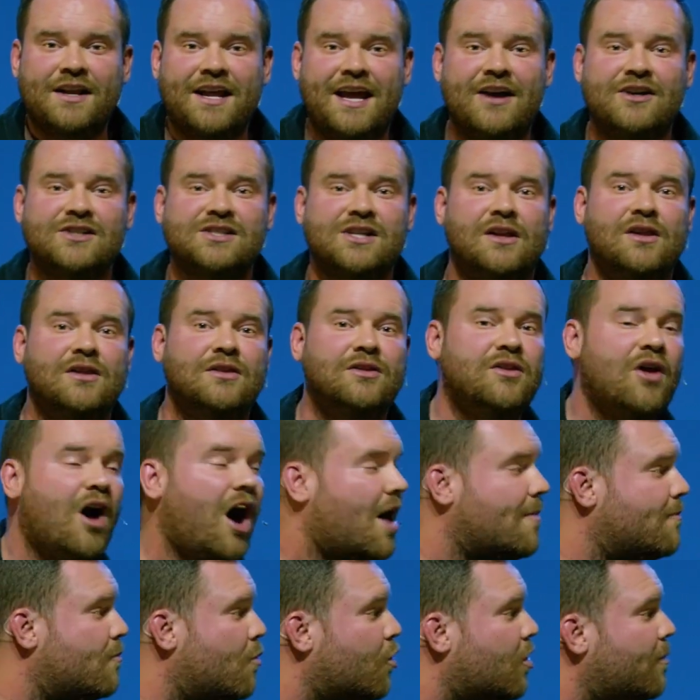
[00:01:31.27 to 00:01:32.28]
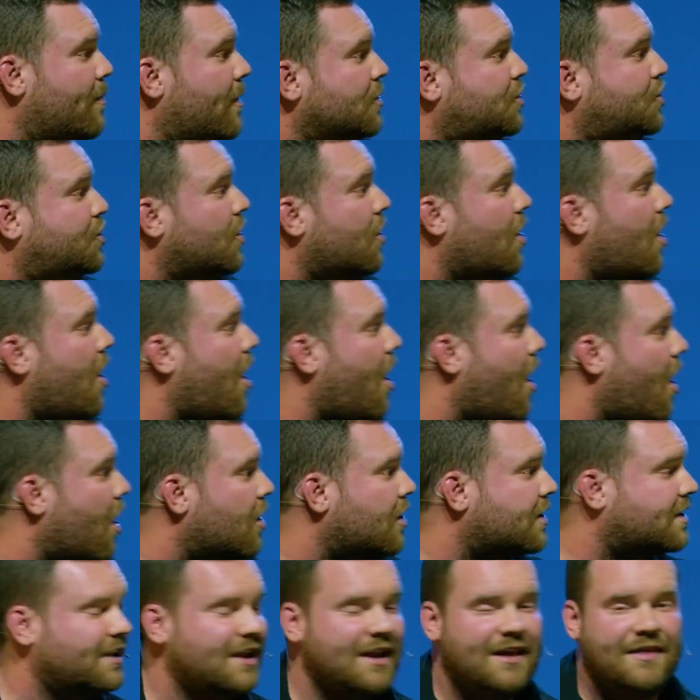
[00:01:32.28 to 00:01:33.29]
cares a lot more about your
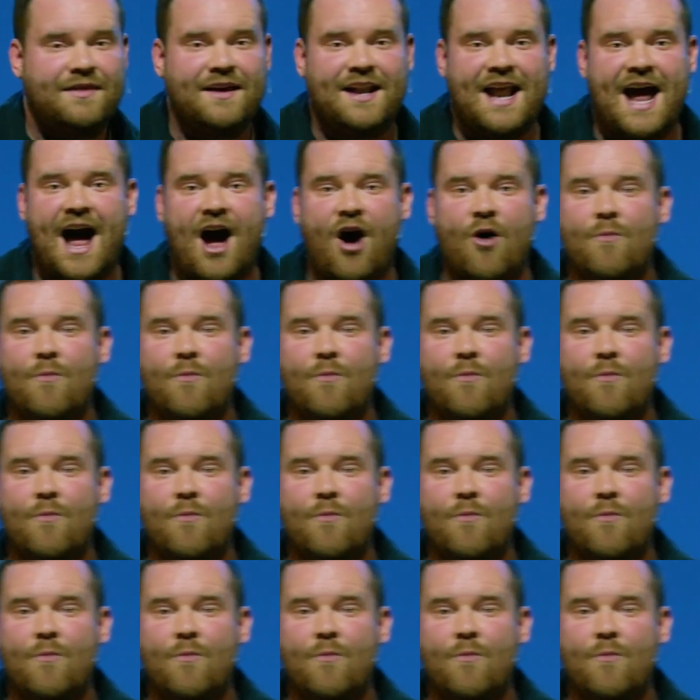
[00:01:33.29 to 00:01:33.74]
heart than how